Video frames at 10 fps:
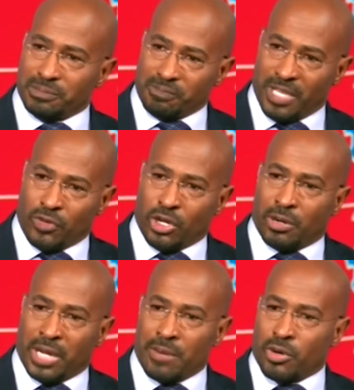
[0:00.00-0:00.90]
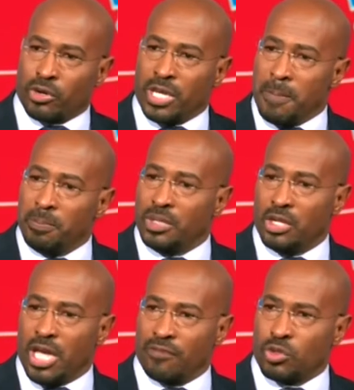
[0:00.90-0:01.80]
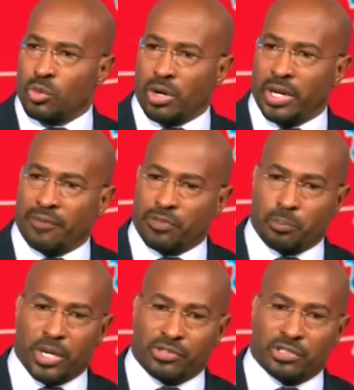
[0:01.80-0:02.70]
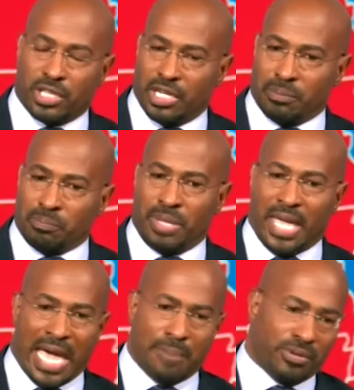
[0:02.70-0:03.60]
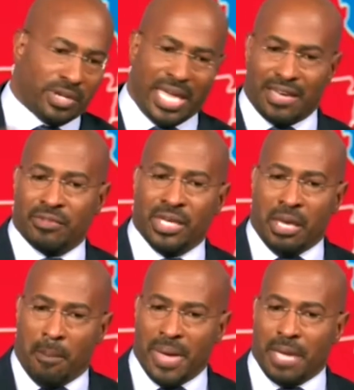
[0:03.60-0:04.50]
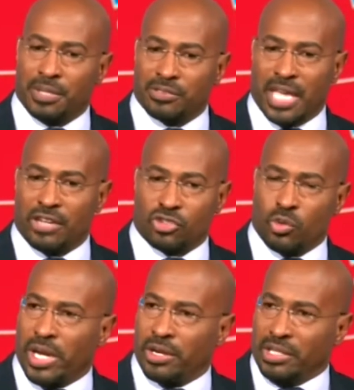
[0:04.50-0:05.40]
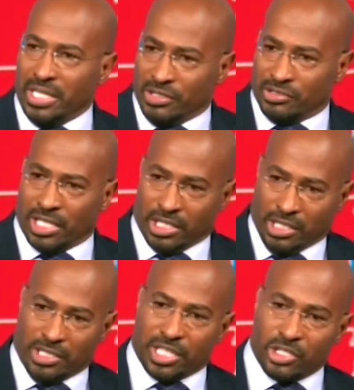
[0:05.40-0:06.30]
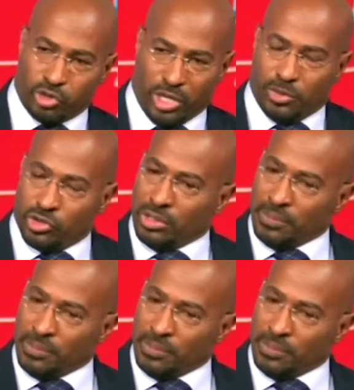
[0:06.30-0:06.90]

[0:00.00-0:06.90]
If you're an immigrant, you don't have to worry if the president's going to be happier to have babies snatched away or send, send dreamers